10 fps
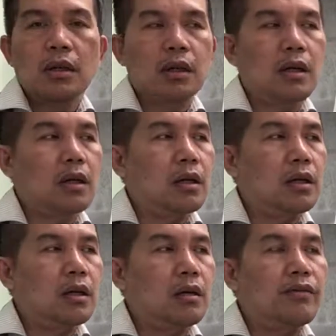
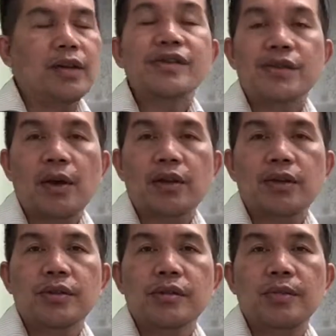of the
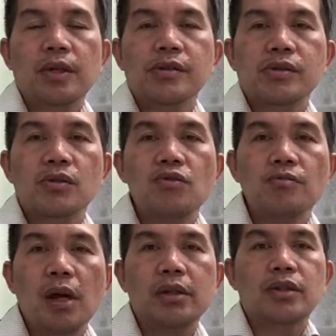instructions, because too
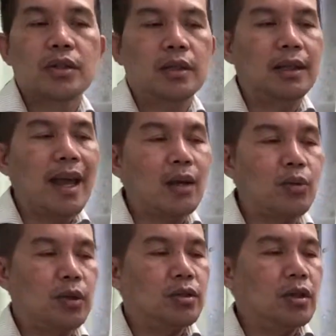much
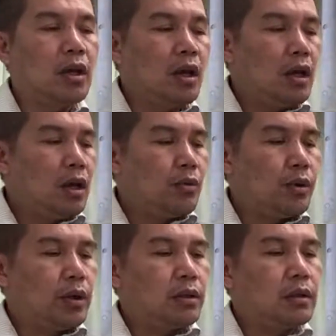language
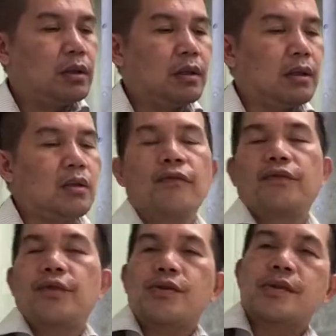will
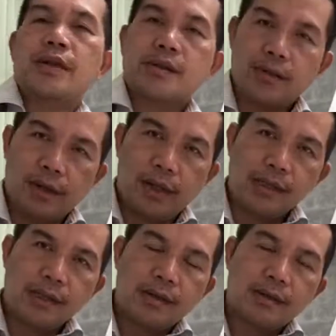confuse the students.
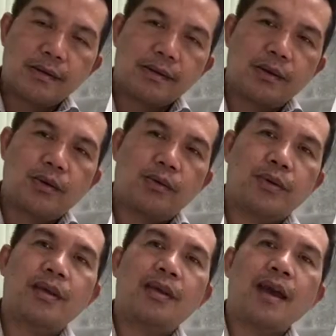So
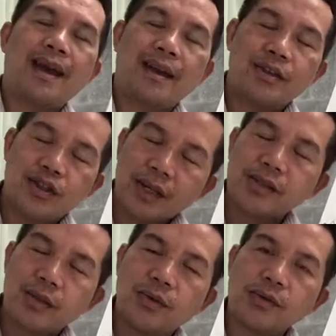we just
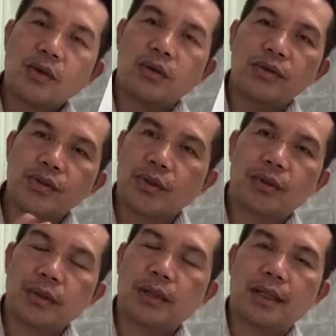use controlled
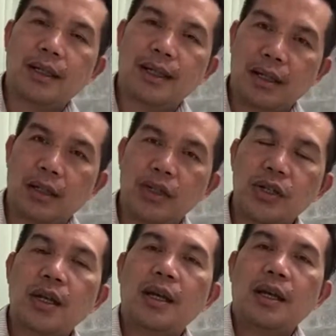English
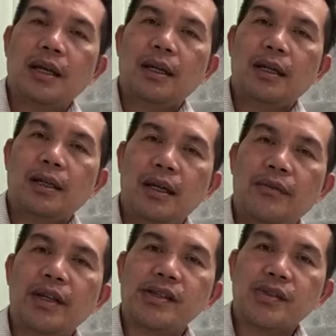in giving
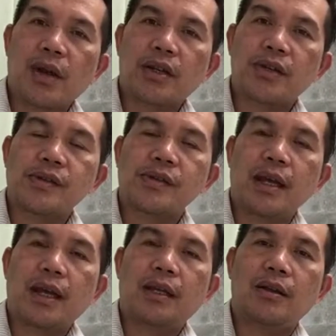instructions,
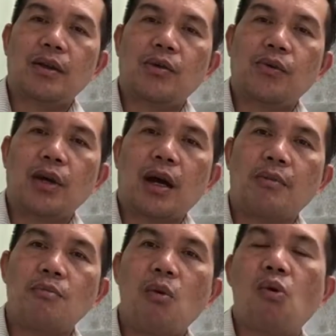and we are
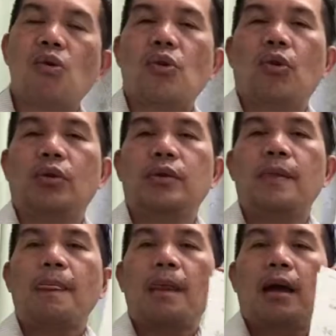more on
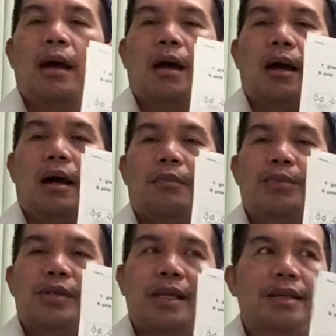
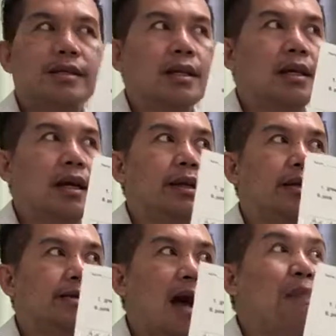presenting an
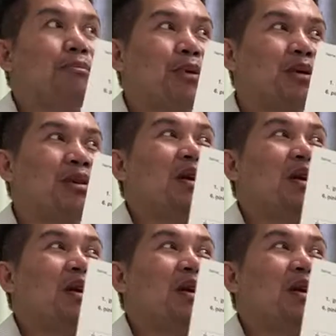example